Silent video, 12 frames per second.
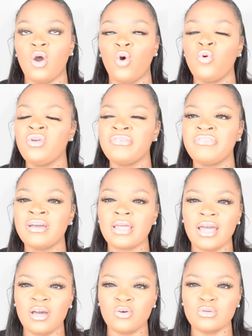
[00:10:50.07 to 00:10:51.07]
who the fuck
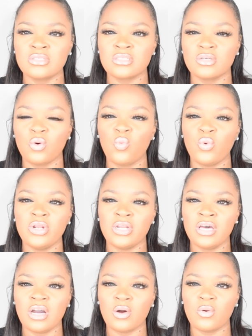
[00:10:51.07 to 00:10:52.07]
else would
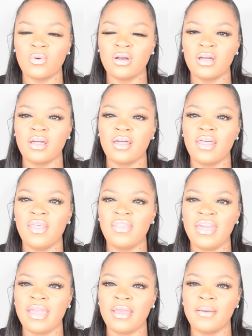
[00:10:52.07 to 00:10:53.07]
know
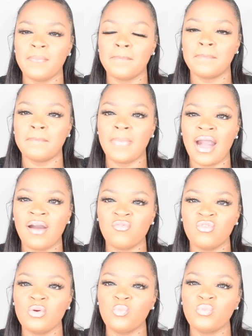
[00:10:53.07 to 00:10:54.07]
that
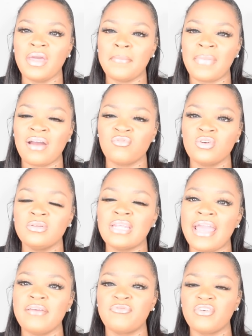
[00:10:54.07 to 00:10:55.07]

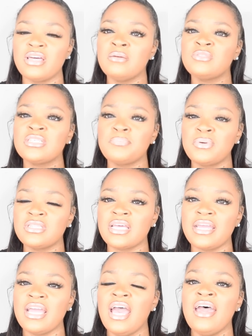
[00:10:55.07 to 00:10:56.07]
for him to put
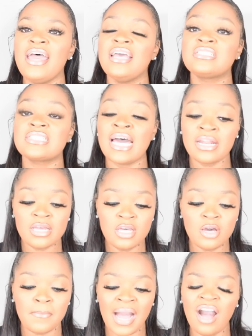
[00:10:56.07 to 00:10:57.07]
that, instead of
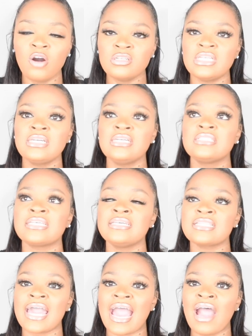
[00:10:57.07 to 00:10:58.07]
him, my whole thing
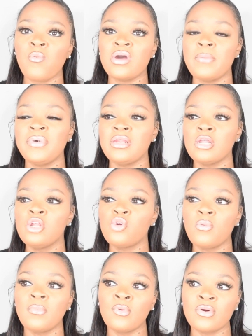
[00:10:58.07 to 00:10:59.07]
is like, I would have been a
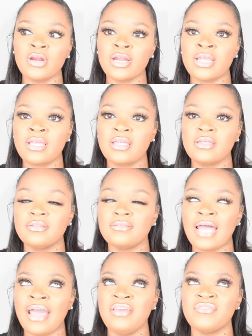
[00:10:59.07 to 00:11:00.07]
little more,
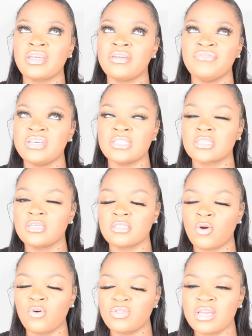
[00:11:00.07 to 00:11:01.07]
not even convinced, because
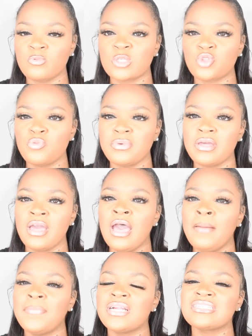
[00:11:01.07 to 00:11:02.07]
the whole thing was stupid,
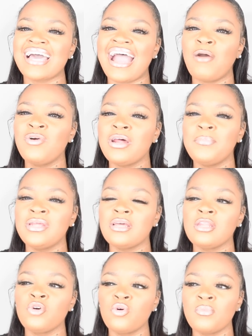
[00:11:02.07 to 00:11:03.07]
but it's like, I would have been a
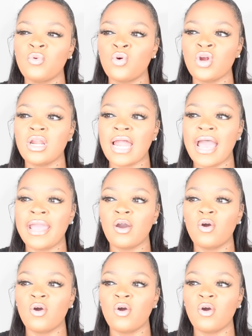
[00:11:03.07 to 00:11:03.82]
little more like,